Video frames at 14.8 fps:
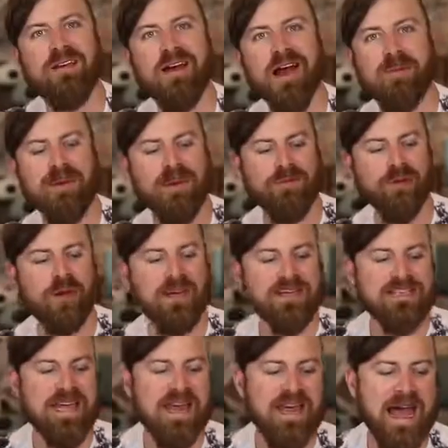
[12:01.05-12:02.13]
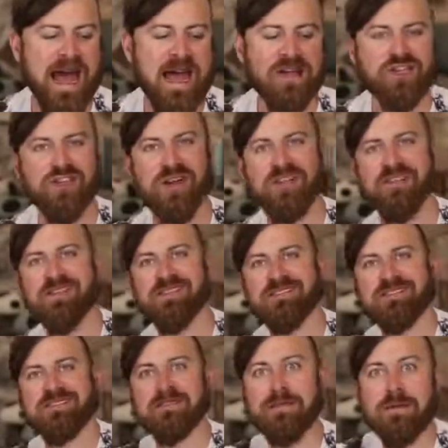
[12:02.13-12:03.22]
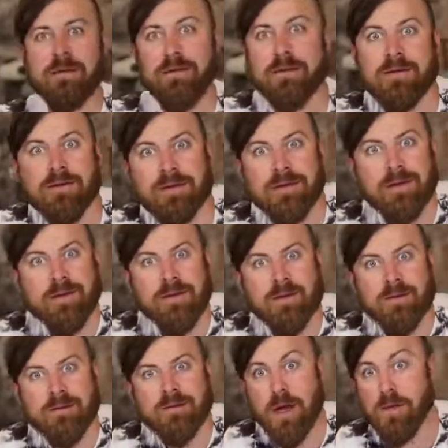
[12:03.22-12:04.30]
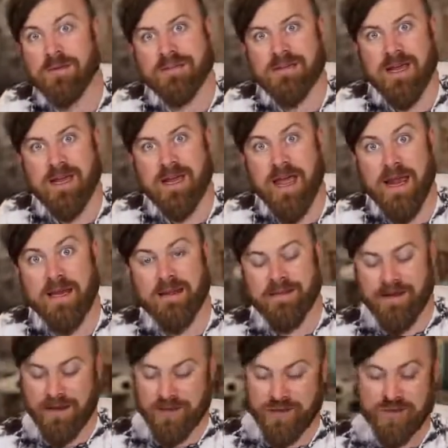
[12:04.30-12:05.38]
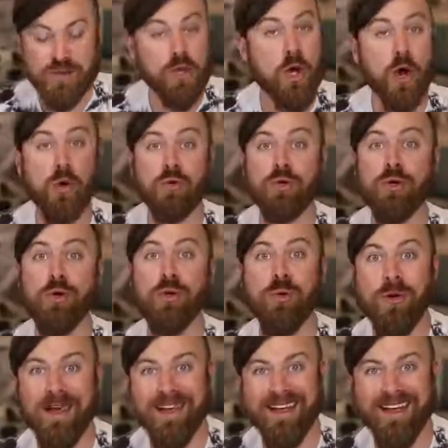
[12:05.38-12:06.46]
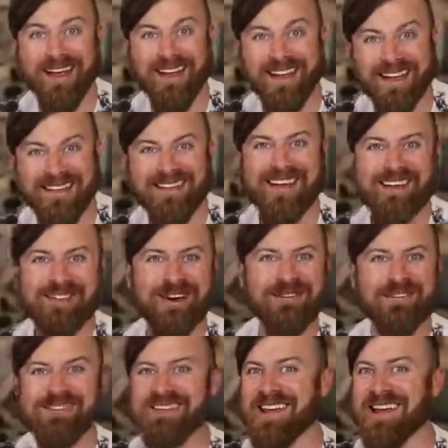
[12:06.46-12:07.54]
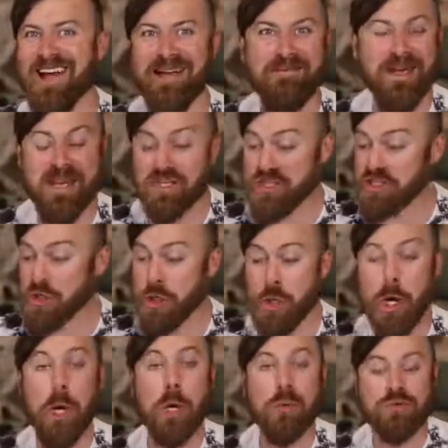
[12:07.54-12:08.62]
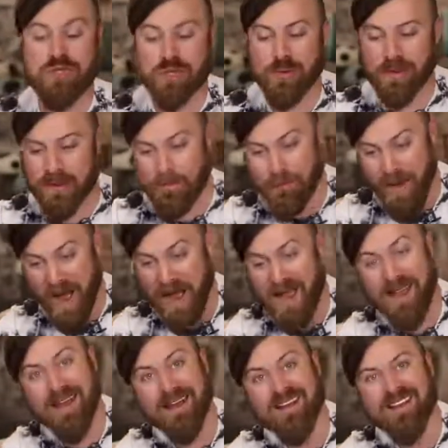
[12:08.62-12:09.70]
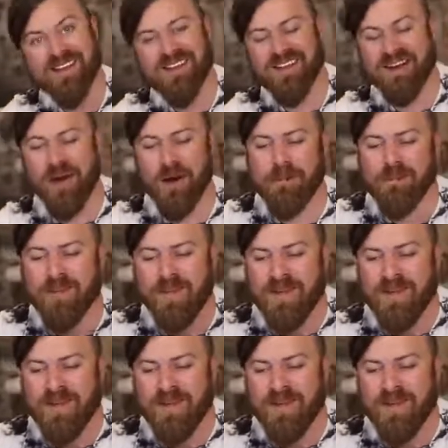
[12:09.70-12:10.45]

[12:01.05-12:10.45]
I mean, if you're going to take action on this, don't say anything. Just go do it. Don't say I'm in. Just go do it. Buy it, you know.